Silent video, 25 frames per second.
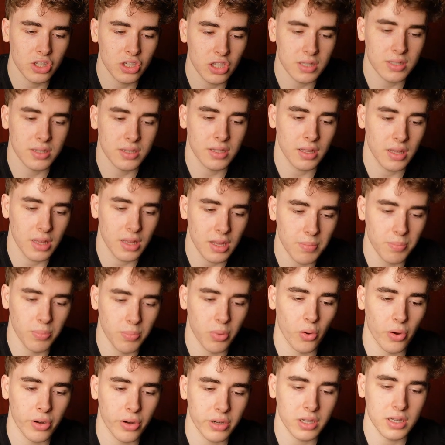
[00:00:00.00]
just
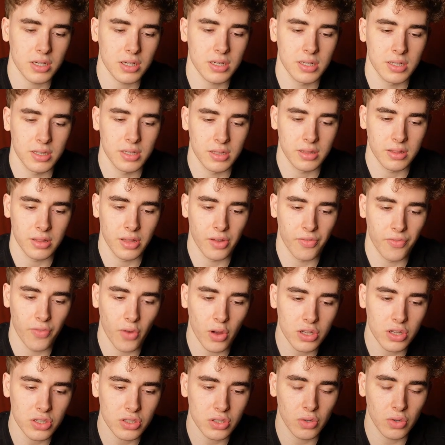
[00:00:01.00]
imported the
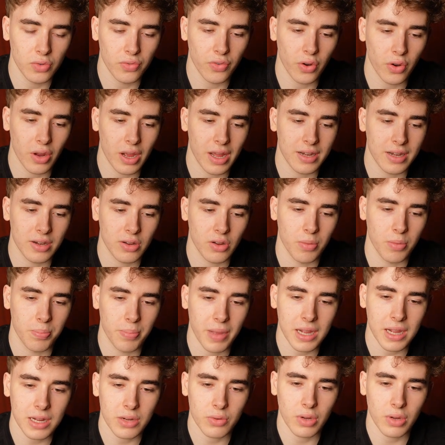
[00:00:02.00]
voiceover and our
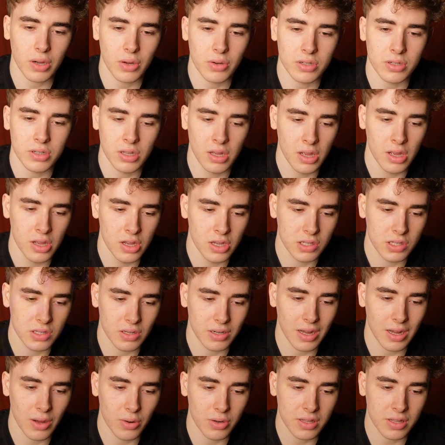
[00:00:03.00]
background.
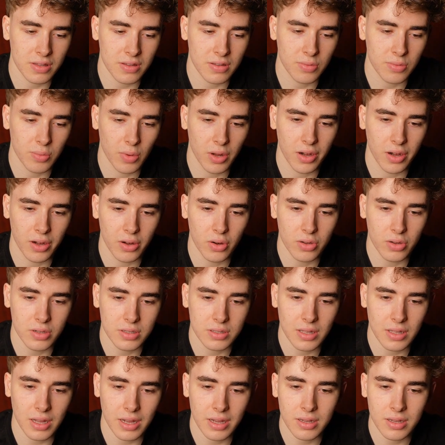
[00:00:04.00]
So now this is what it
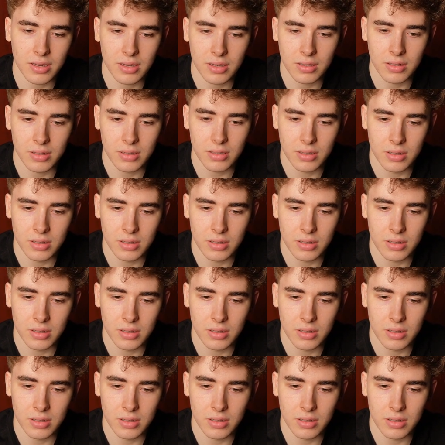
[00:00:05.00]
looks like.